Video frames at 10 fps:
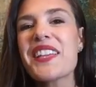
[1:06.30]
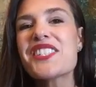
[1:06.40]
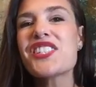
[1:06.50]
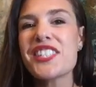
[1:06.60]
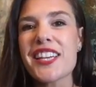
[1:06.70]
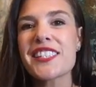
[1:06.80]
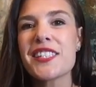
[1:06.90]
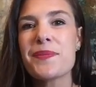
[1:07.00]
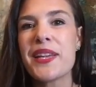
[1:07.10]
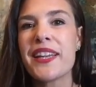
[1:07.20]
She
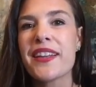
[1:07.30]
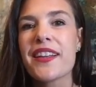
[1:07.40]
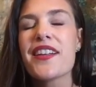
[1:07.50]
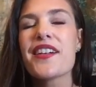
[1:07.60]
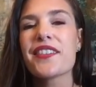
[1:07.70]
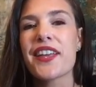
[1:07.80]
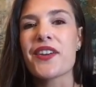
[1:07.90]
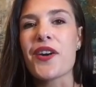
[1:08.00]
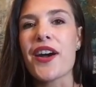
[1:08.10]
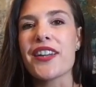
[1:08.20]
texted me
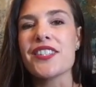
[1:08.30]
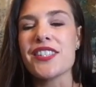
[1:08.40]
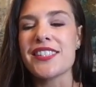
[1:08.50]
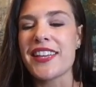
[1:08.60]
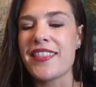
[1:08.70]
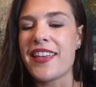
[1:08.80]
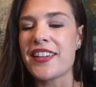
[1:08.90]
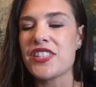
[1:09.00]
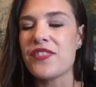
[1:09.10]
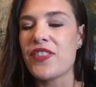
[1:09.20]
later on and she said
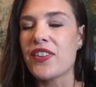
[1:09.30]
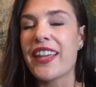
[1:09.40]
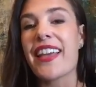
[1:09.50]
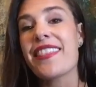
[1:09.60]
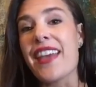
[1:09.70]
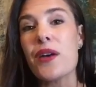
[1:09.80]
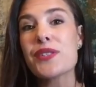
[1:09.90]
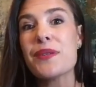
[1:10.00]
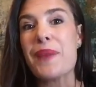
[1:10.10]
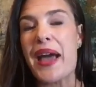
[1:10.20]
that she felt like
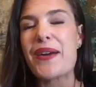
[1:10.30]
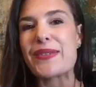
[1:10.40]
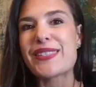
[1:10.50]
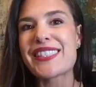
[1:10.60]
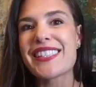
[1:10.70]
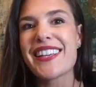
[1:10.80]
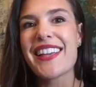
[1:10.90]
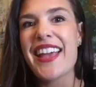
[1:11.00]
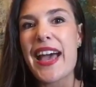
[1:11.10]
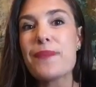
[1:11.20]
1,000 pounds
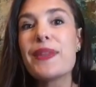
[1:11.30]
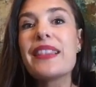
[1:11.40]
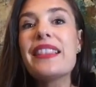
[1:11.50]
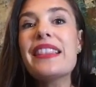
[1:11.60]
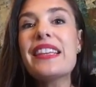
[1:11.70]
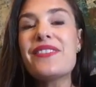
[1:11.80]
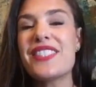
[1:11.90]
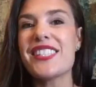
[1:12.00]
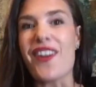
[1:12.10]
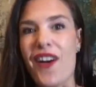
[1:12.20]
had been
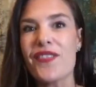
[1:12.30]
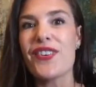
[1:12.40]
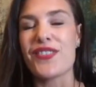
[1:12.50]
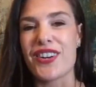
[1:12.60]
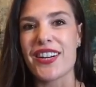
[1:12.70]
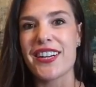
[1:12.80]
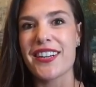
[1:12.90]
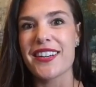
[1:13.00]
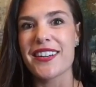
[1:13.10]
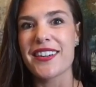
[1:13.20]
lifted off of her.
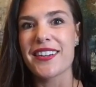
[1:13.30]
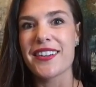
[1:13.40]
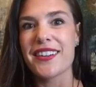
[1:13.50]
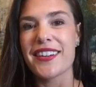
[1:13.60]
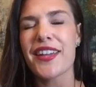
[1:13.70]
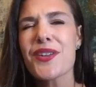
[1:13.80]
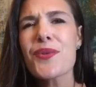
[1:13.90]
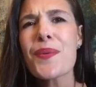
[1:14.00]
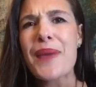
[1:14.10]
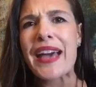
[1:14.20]
Can
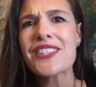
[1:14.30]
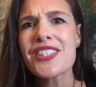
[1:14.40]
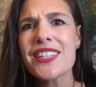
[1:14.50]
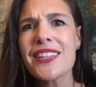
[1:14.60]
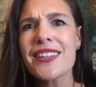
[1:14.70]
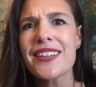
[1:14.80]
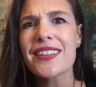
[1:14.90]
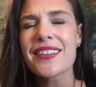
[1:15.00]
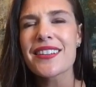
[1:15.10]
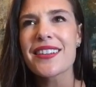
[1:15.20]
you imagine?
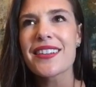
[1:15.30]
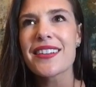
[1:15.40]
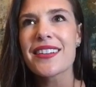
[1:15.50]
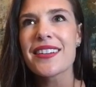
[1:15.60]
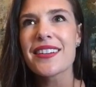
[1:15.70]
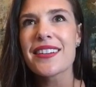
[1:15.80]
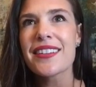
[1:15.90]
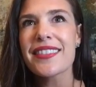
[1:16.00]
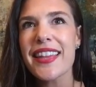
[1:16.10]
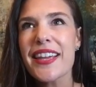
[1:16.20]

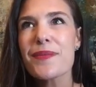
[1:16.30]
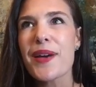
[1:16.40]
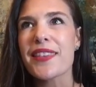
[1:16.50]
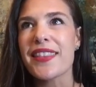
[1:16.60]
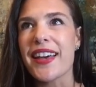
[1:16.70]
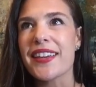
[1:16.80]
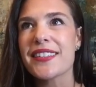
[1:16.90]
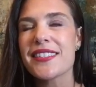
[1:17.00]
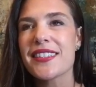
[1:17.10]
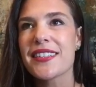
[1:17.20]
Think about
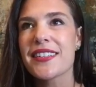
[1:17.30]
that.